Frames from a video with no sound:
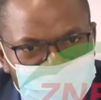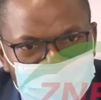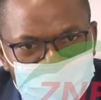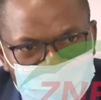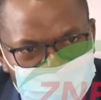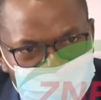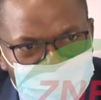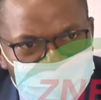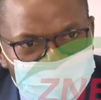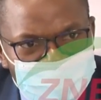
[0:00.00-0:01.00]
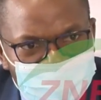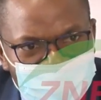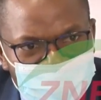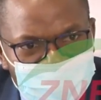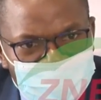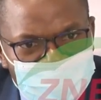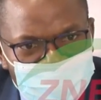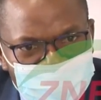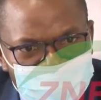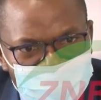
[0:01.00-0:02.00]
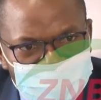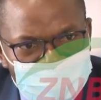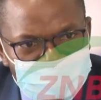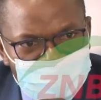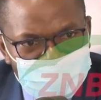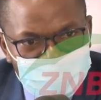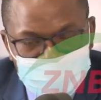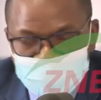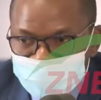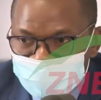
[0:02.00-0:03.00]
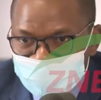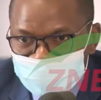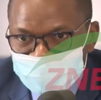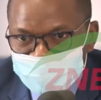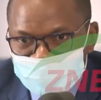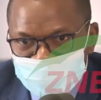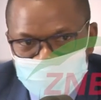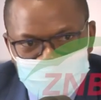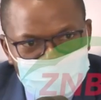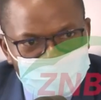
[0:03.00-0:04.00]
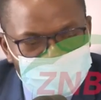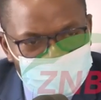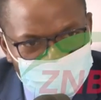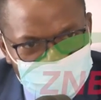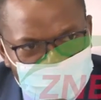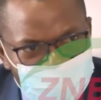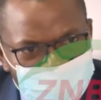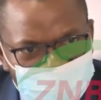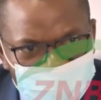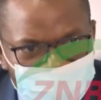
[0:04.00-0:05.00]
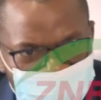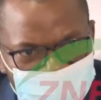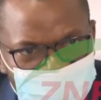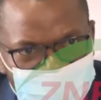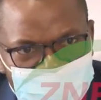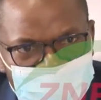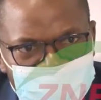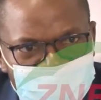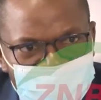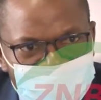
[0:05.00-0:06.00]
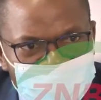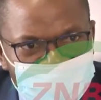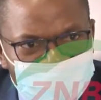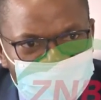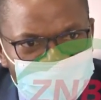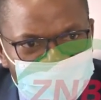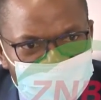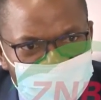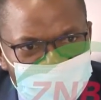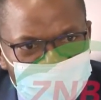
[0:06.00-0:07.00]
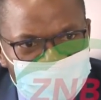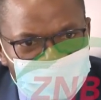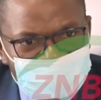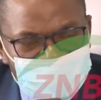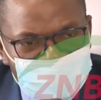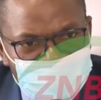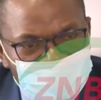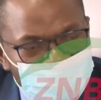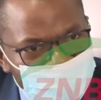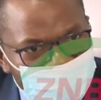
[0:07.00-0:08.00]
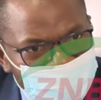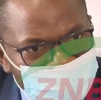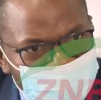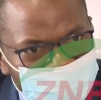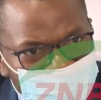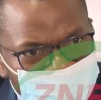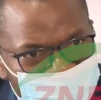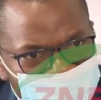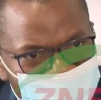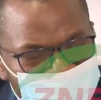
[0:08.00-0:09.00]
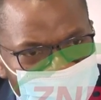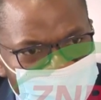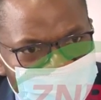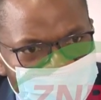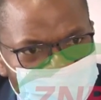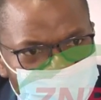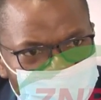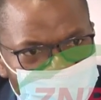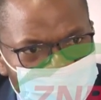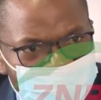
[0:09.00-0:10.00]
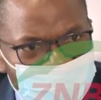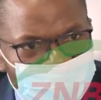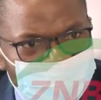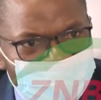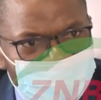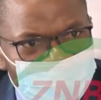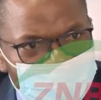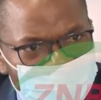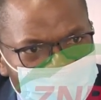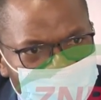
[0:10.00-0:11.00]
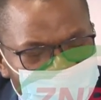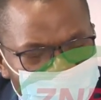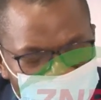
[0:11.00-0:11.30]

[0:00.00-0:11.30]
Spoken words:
we had to give them some monoclonal antibodies to prevent them from having any severe disease. Two of them are fully vaccinated, whereas one of them is not